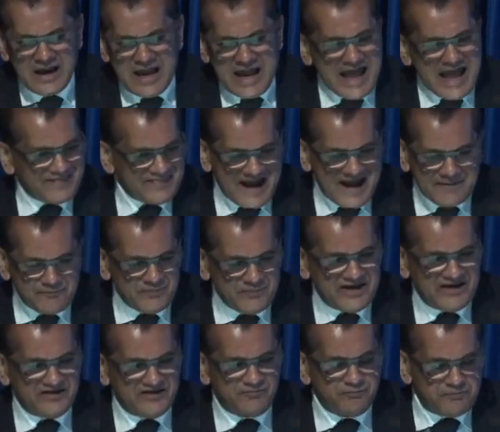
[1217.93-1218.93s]
And that
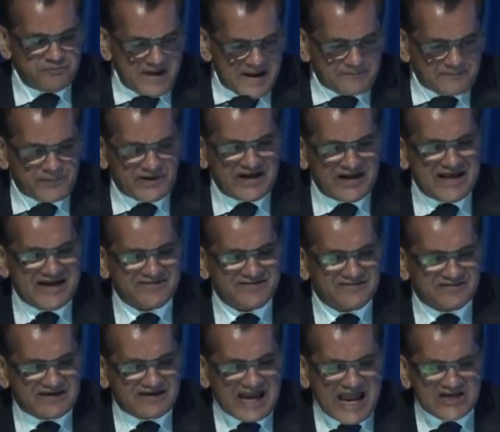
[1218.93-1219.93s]
means paperless,
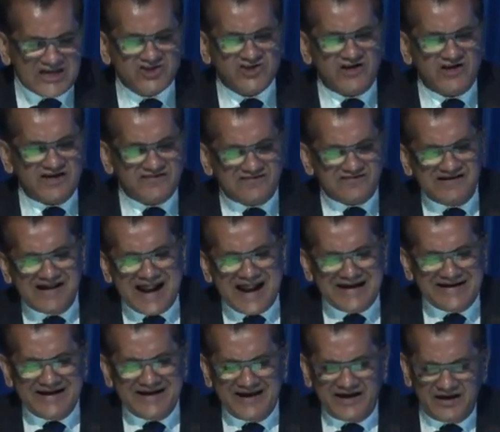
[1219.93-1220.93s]
cashless
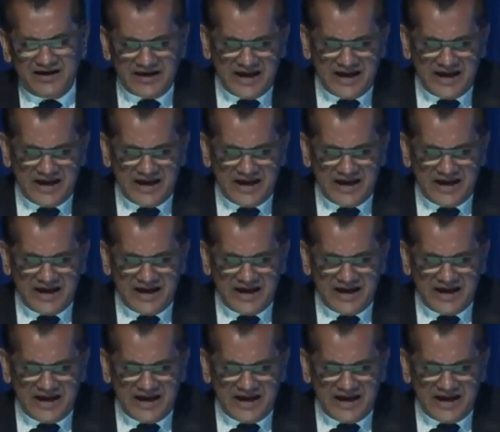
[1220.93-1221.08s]
lending.